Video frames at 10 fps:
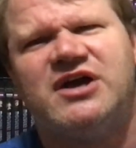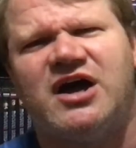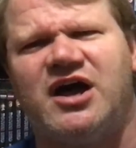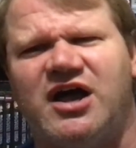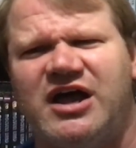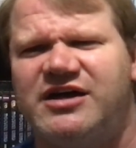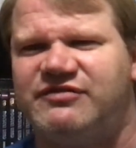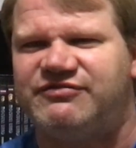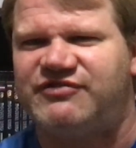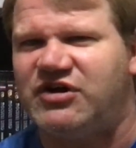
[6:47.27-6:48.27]
I have
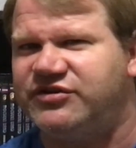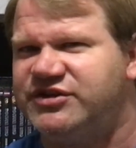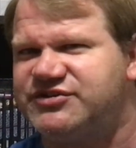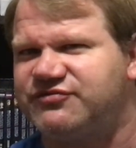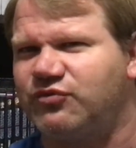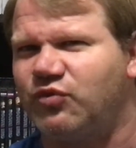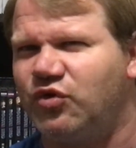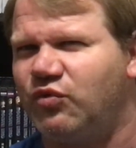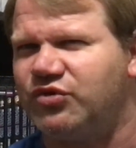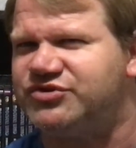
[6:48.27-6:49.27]
a fondness for
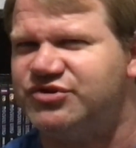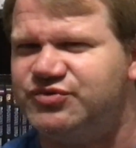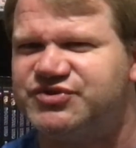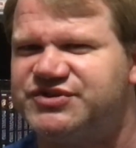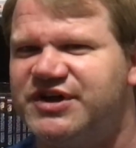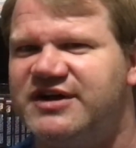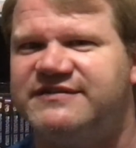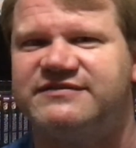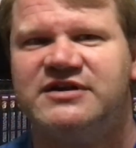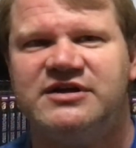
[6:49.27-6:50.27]
World War II stuff.